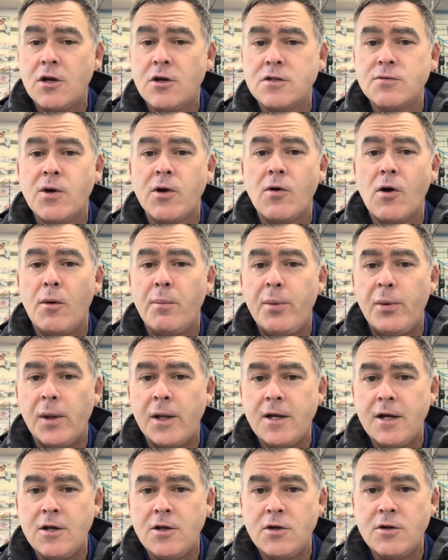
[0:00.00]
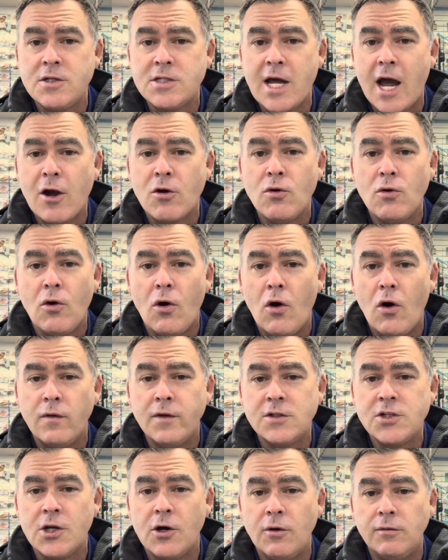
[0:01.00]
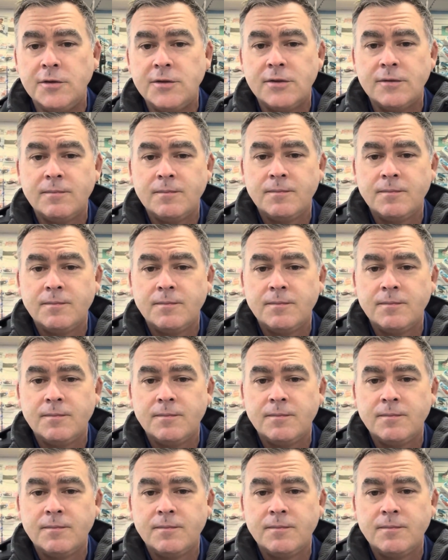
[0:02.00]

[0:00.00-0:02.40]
because we've got plenty of new tackle on the shelves.